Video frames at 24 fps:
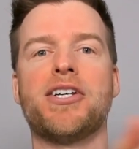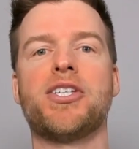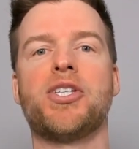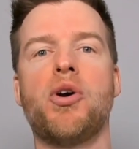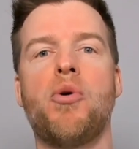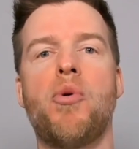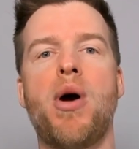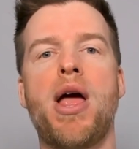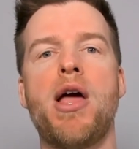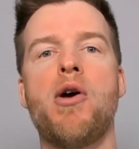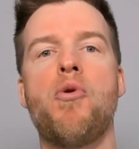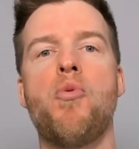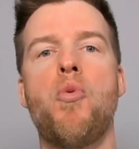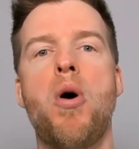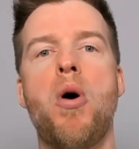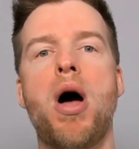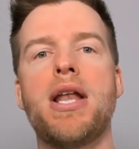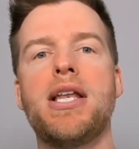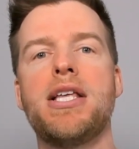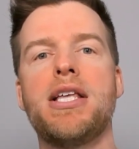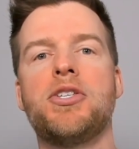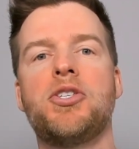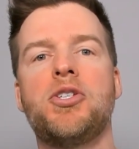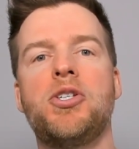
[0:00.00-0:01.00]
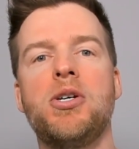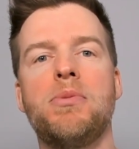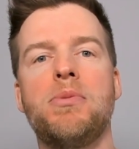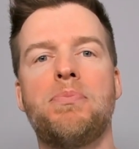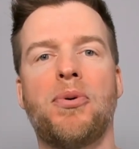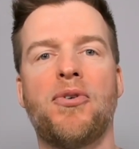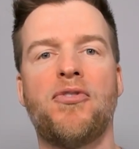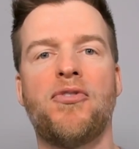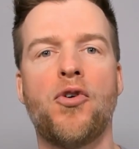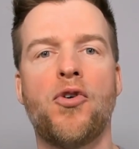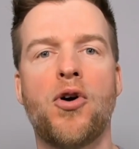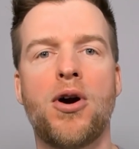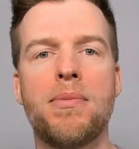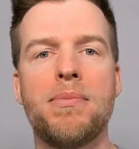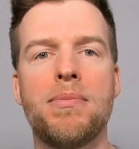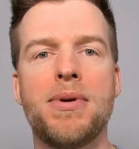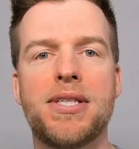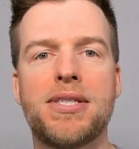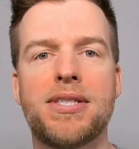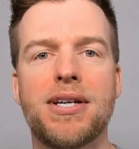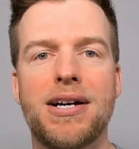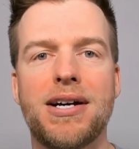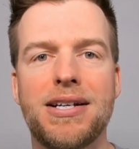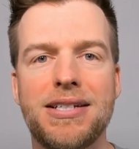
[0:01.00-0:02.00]
So a 1-2
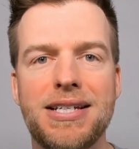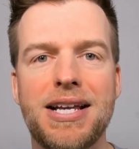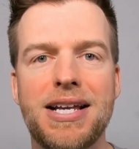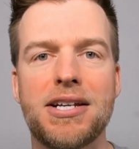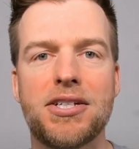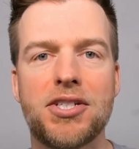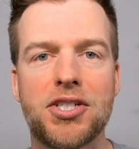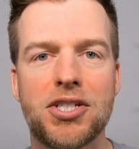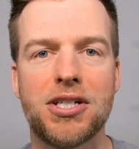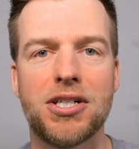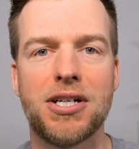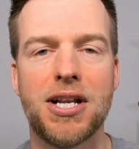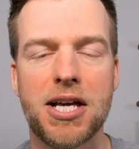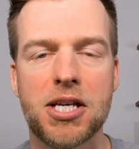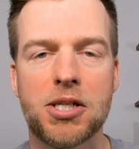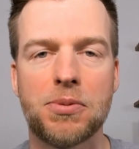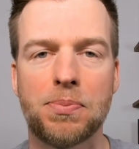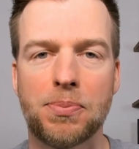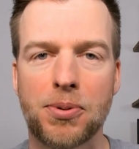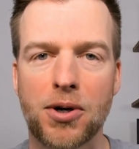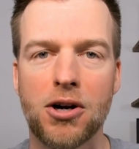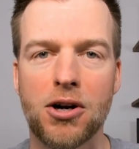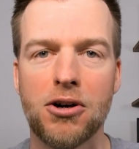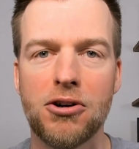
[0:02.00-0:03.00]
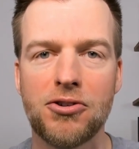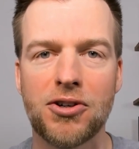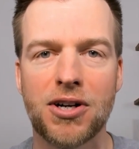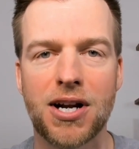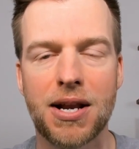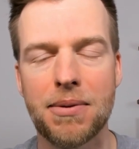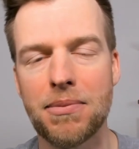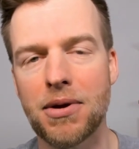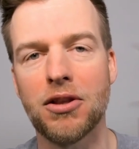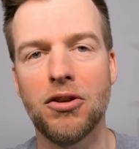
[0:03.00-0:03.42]
performance on yesterday's program.